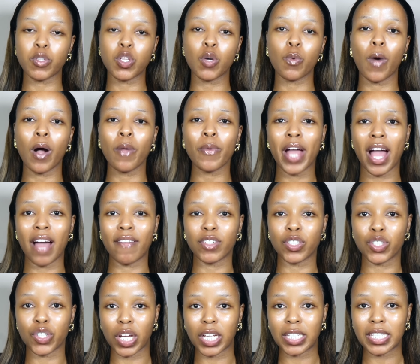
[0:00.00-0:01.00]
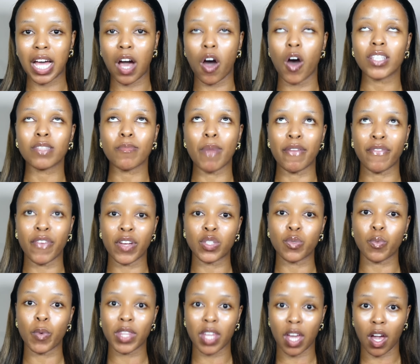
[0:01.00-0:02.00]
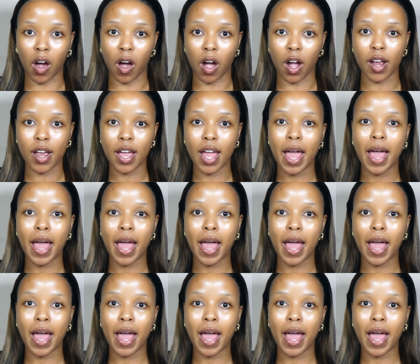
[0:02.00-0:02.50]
So while we're having drinks, I ask my friends where they are.